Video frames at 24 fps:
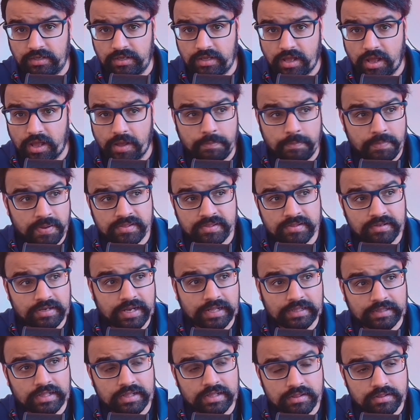A person
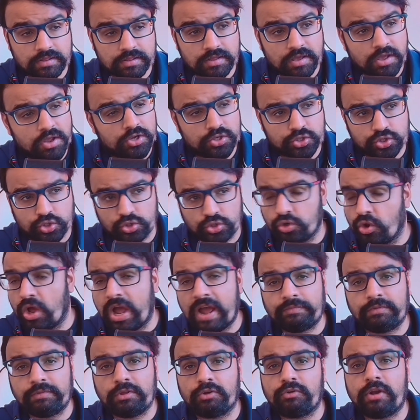like this should not
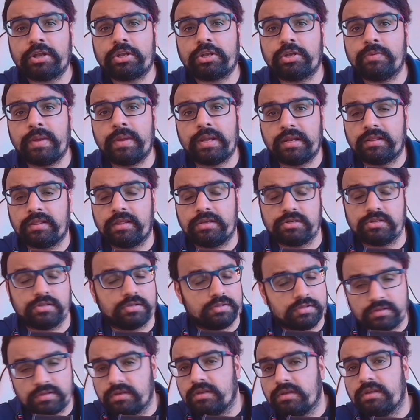have the right to make
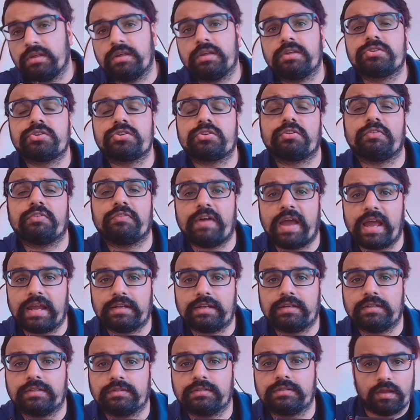decisions. That's just a
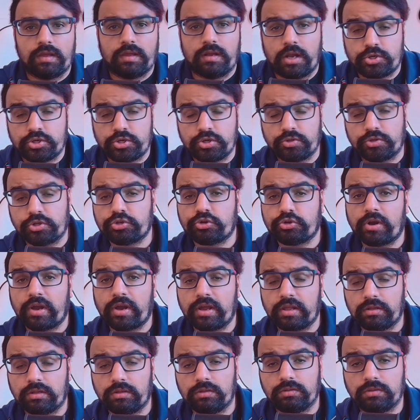fact. Now, during the
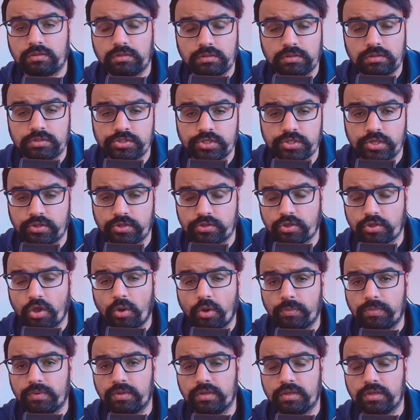trial, she
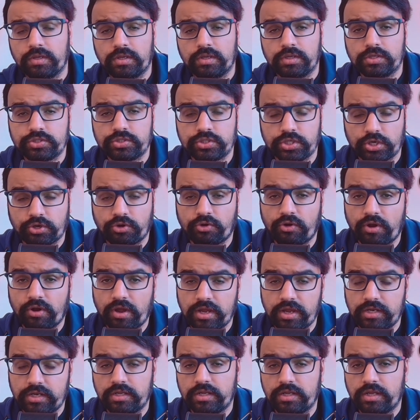sobbed, she
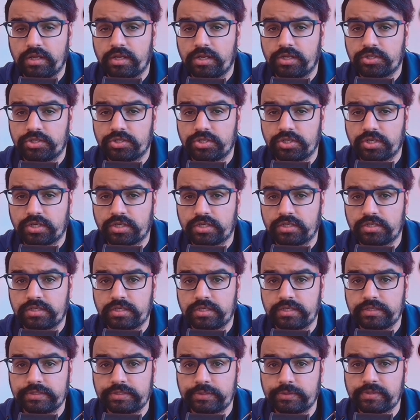cried, she
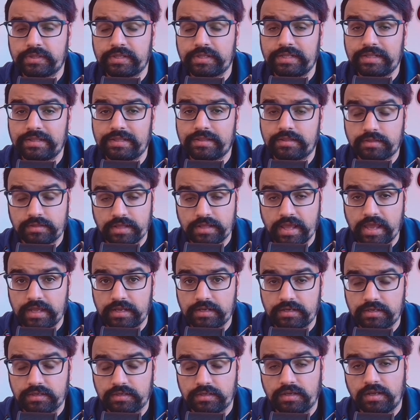continuously
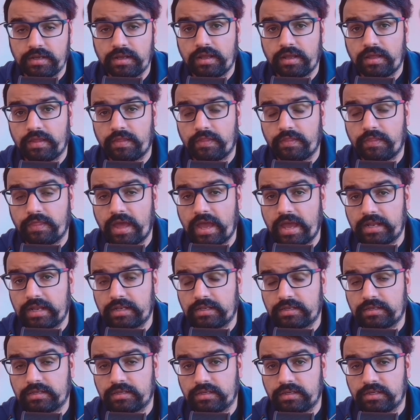said
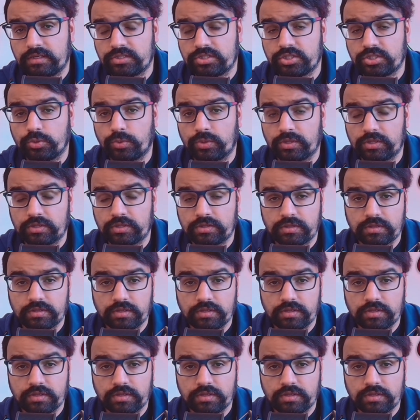that she was